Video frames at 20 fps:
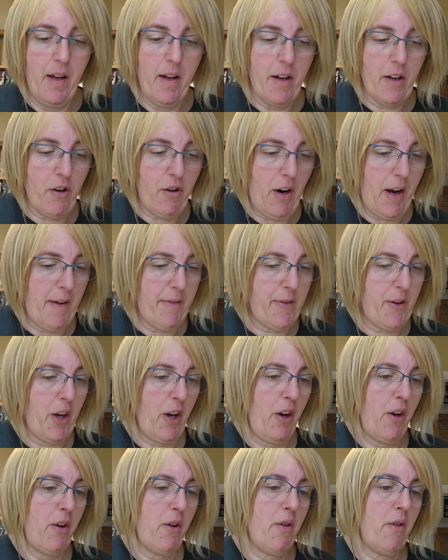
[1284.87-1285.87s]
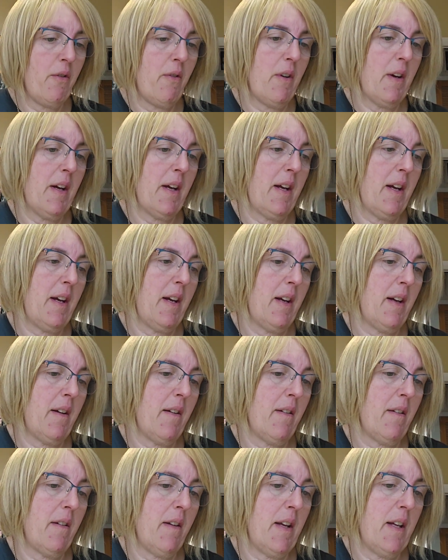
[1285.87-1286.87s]
Craftco
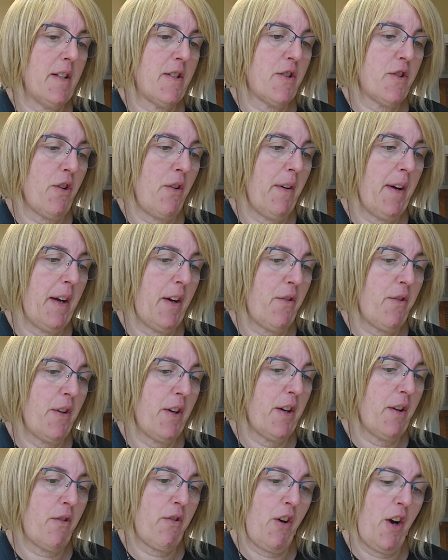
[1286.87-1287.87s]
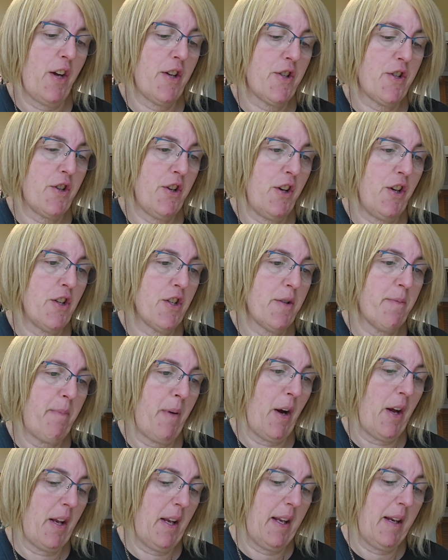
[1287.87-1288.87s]
Historic Christchurch
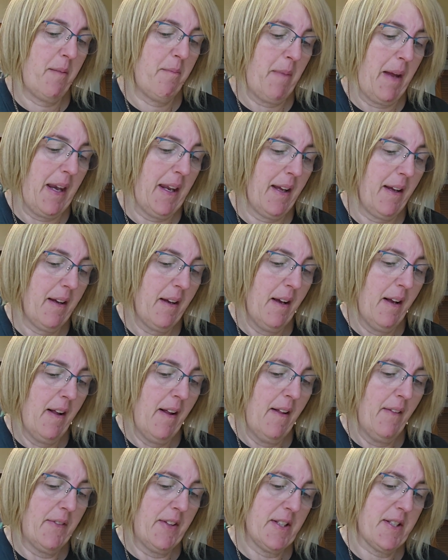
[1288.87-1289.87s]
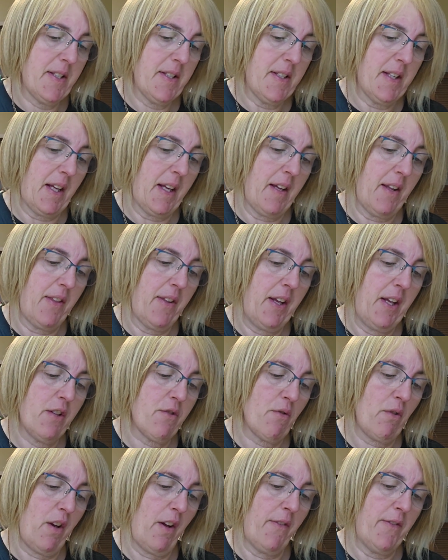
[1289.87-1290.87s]
by Lynn Manning. This is the
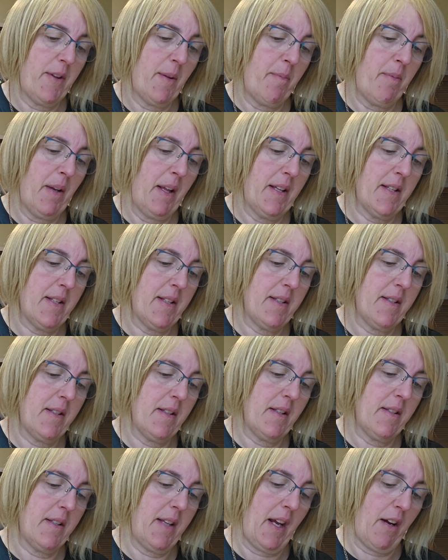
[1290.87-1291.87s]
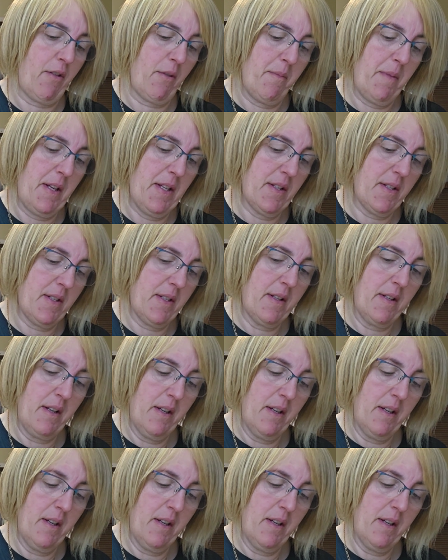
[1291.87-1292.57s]
Cathedral of the Blessed Sacrament.